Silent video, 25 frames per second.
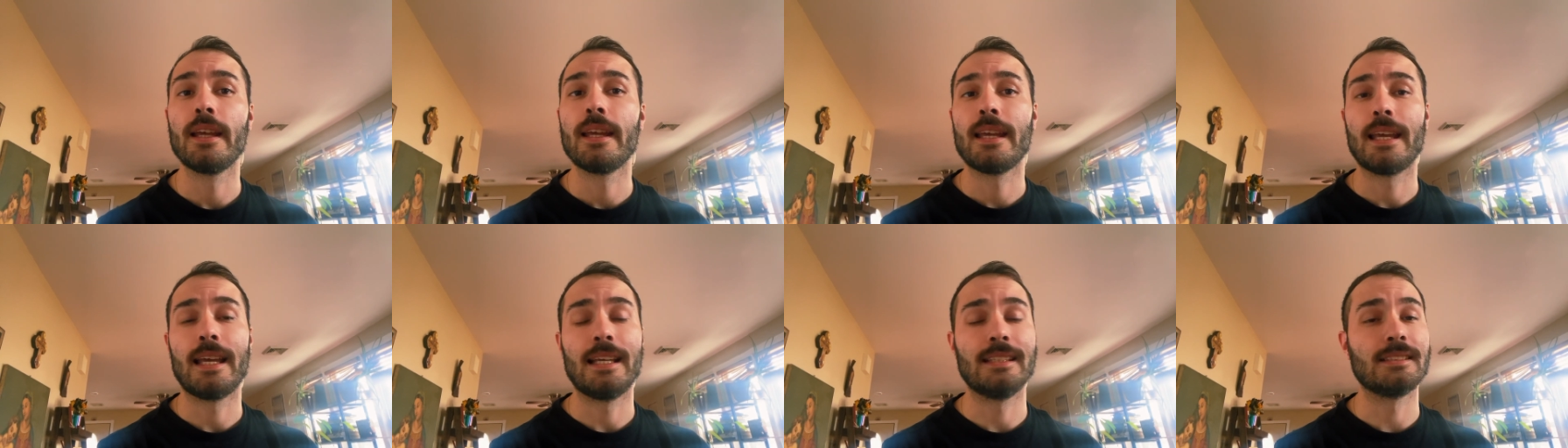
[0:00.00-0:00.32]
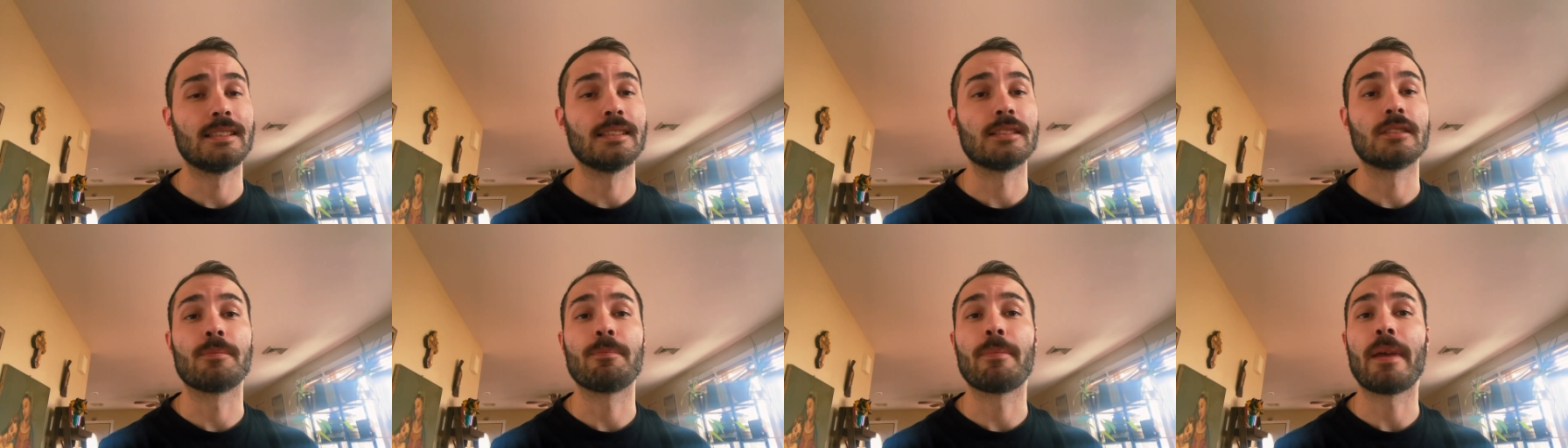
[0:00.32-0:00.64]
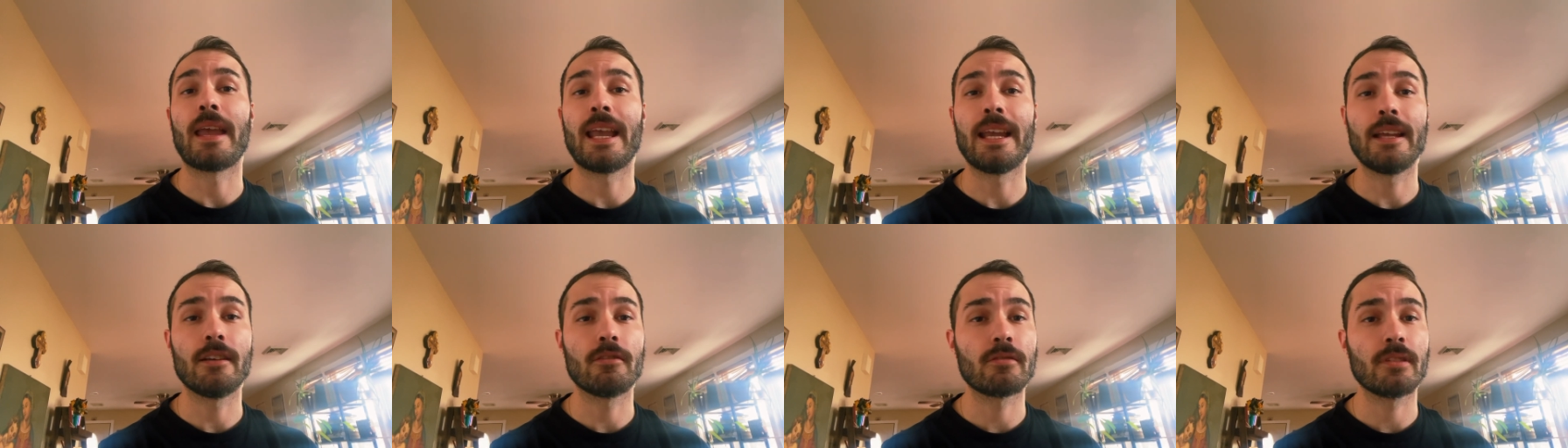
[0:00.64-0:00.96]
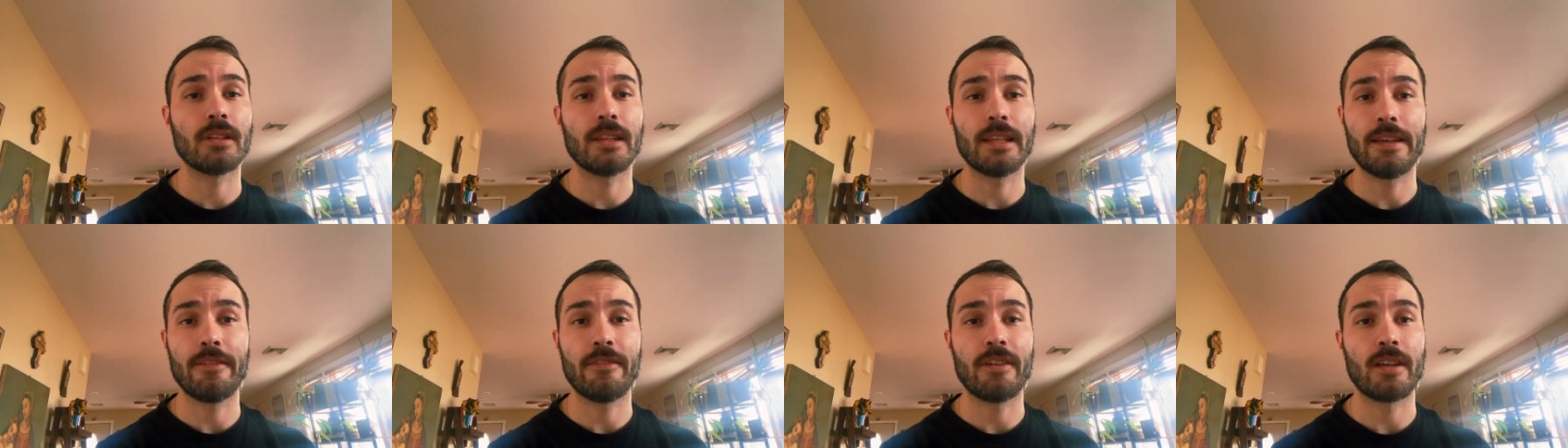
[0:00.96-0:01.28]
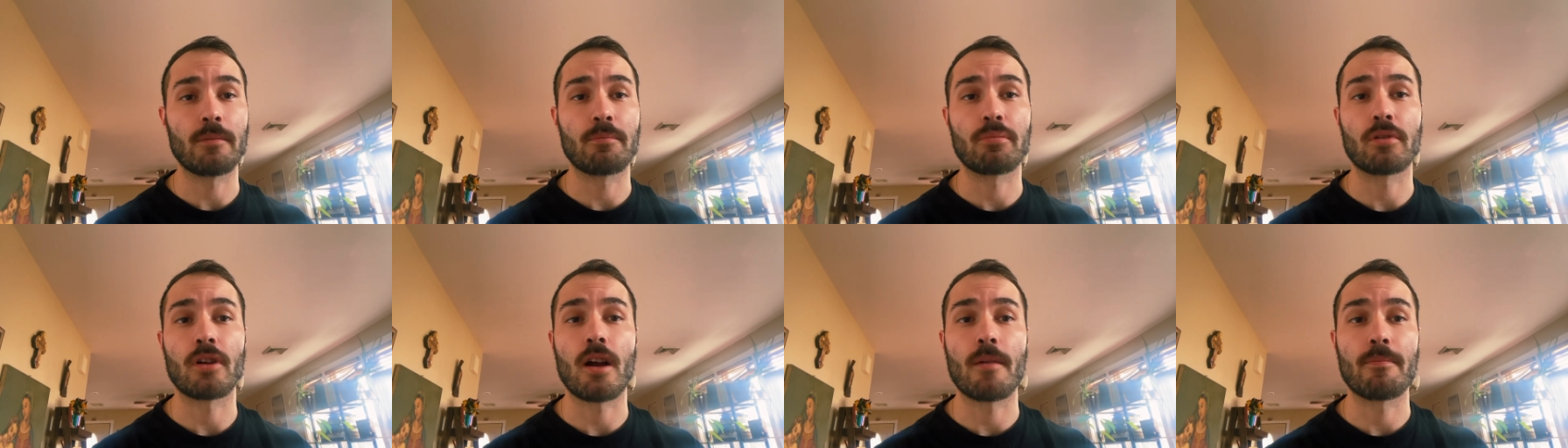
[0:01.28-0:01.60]
is its pain relieving
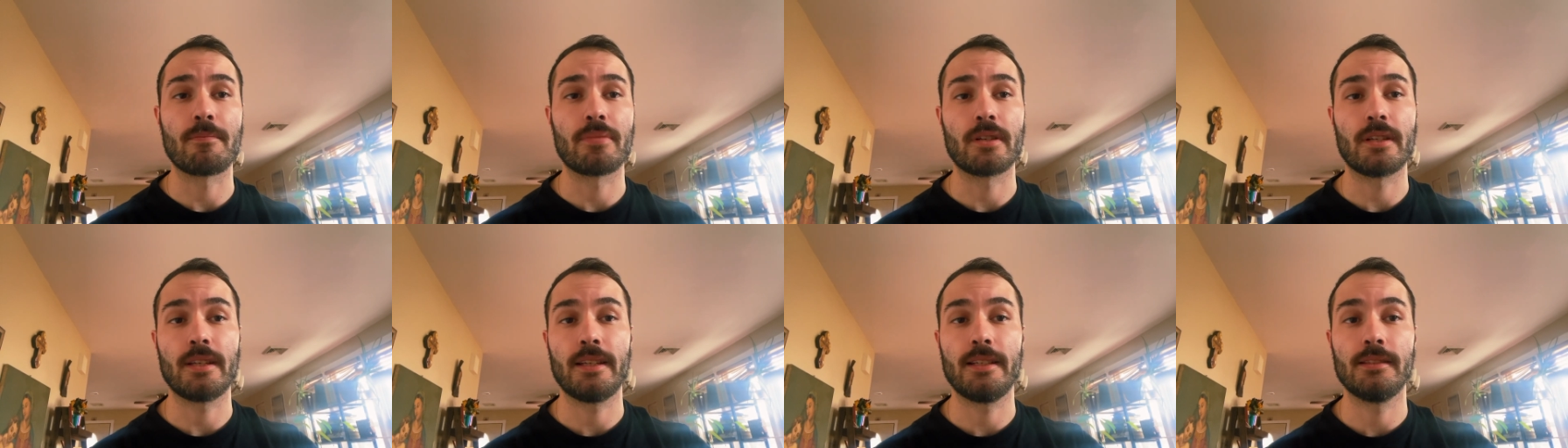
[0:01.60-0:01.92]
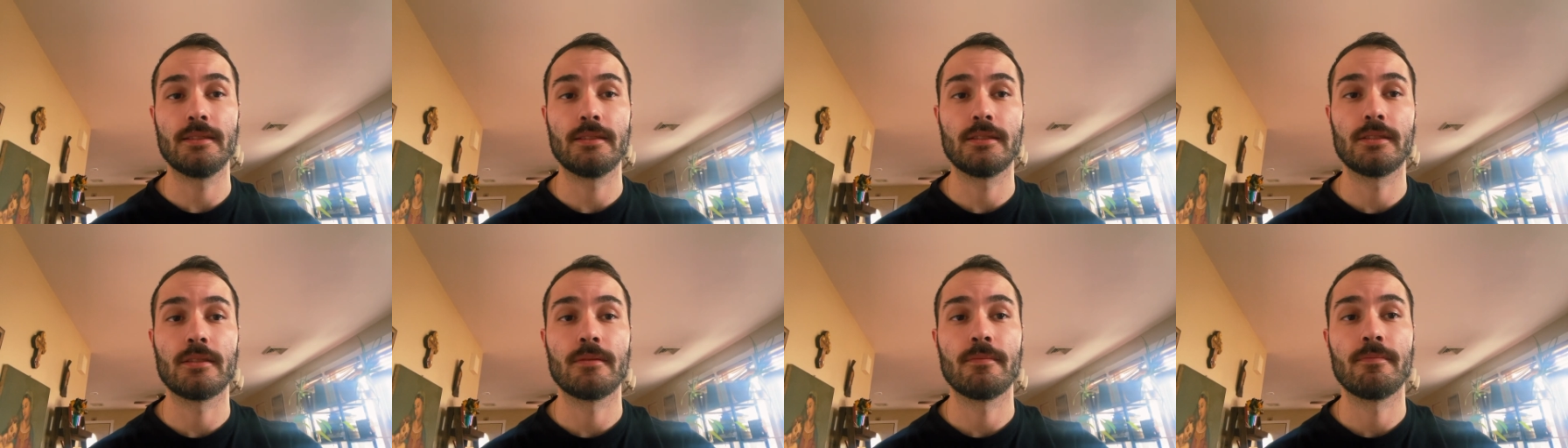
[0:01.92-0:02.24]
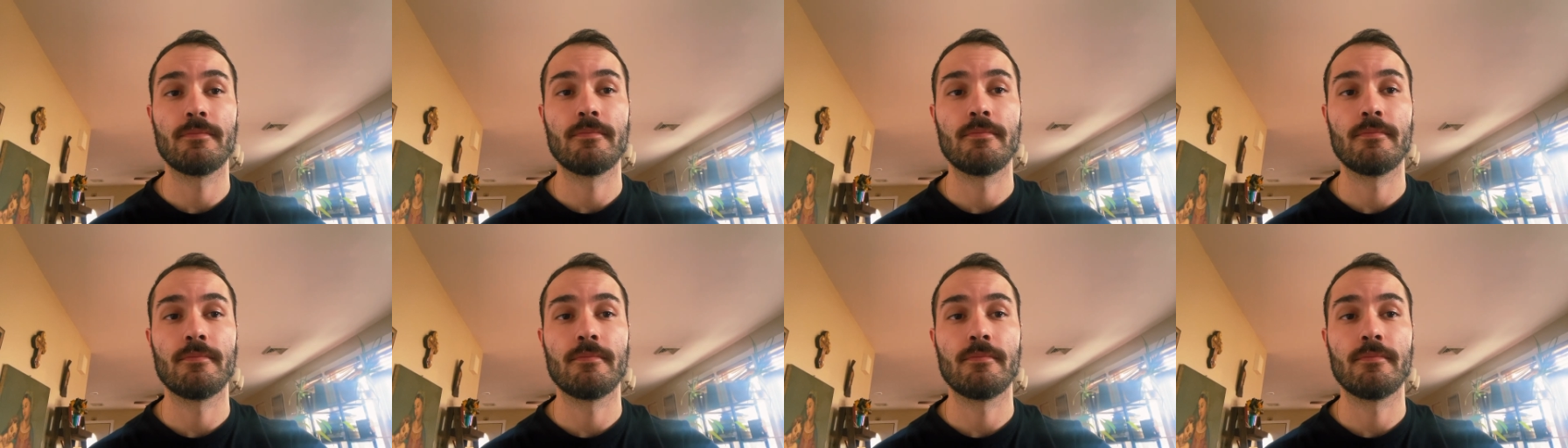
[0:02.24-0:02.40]
properties.